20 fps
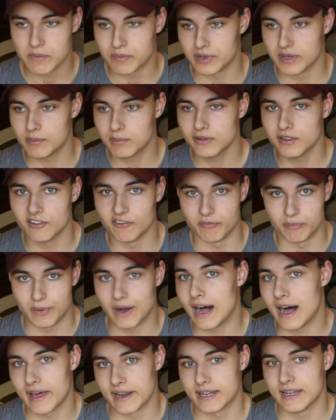people have
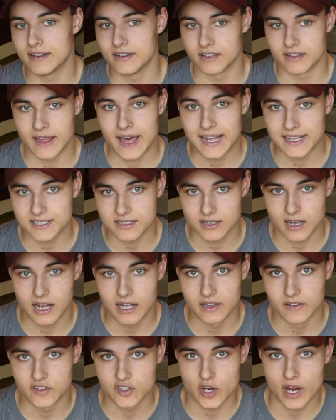bought into that
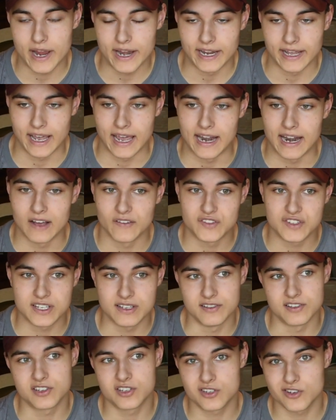style of training, and I've
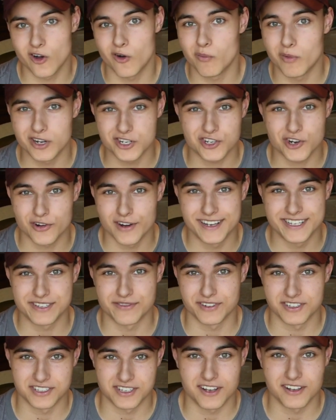seen so much
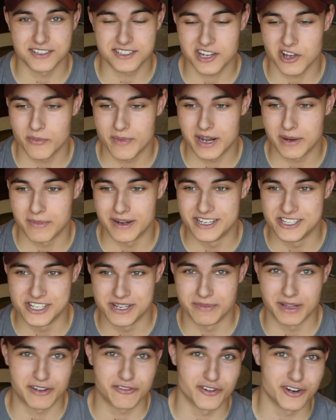crazy results come out of my
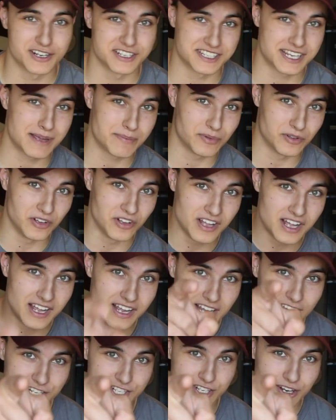gym. Like for example,
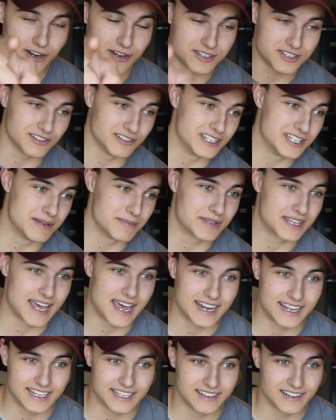shout out to Liam
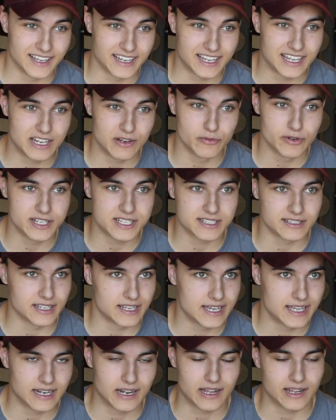Kenny. Like he
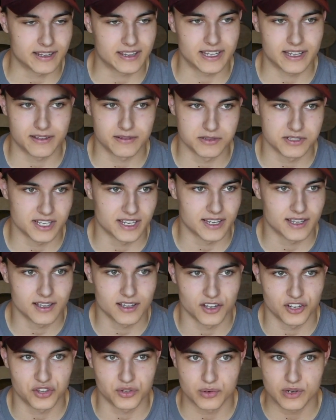recently hit, I think it was like
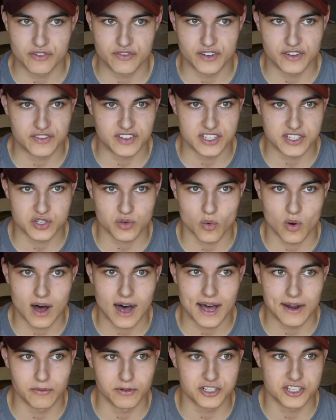a 350
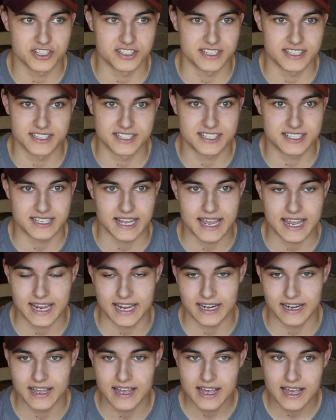squat, which is
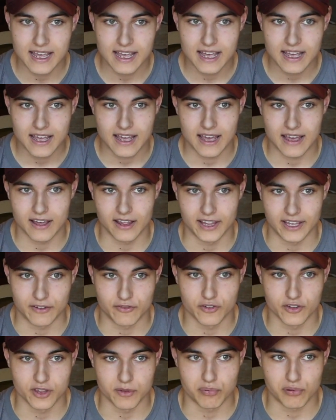insane. Like
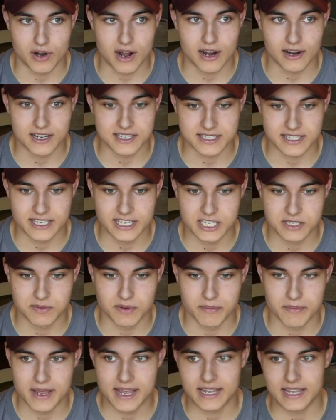for the progress that he's
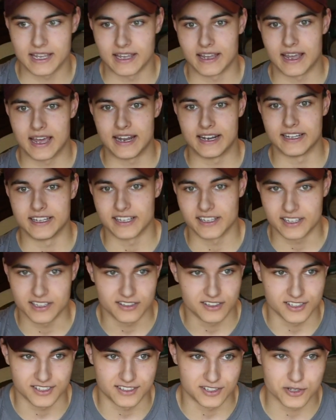been making, and
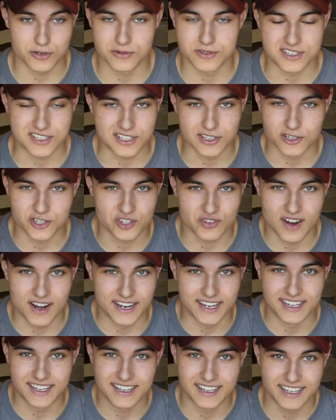the dude's still
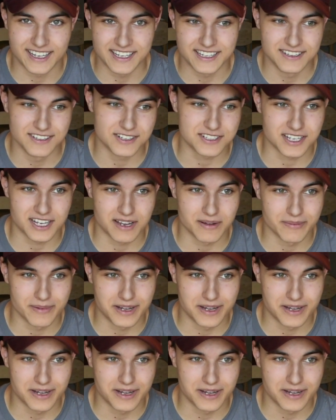shredded. Like he looks like a